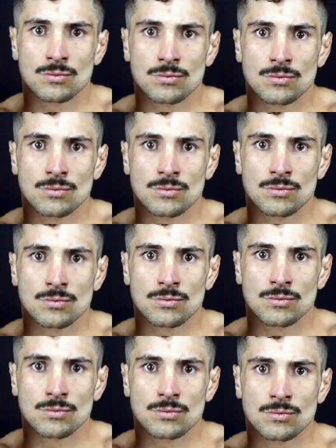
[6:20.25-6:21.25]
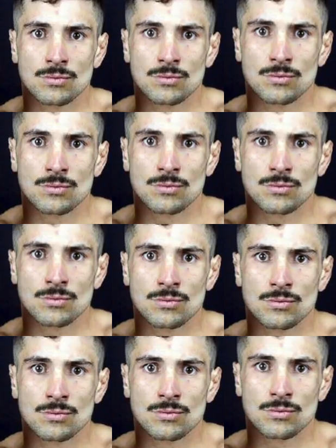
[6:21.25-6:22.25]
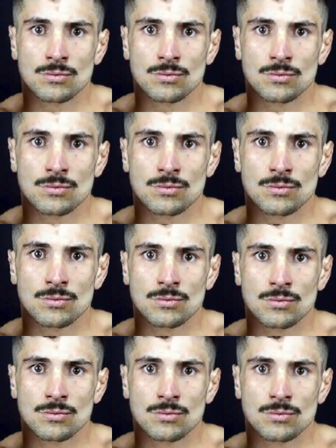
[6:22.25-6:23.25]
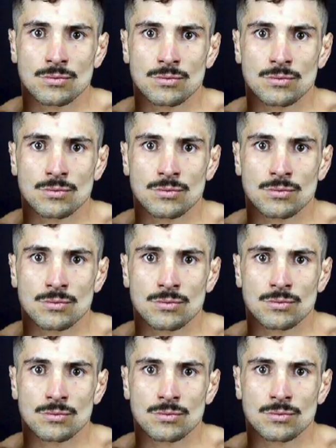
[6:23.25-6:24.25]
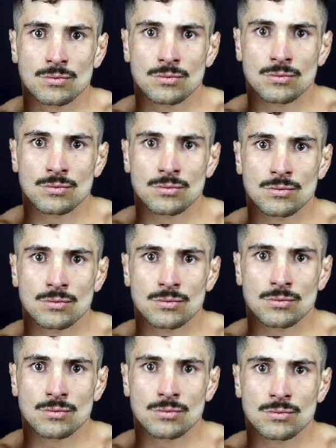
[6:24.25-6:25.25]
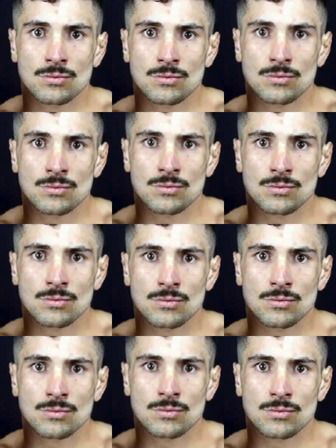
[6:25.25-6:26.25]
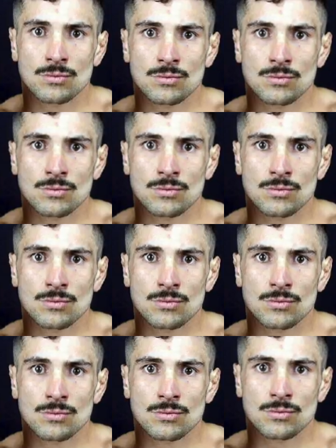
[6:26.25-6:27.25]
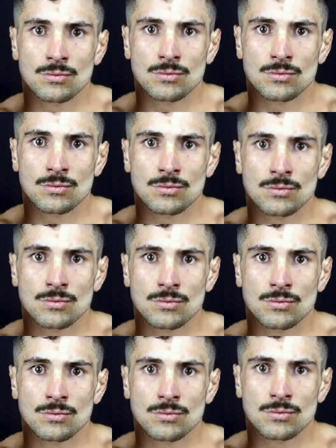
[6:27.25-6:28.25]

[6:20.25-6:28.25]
[no speech]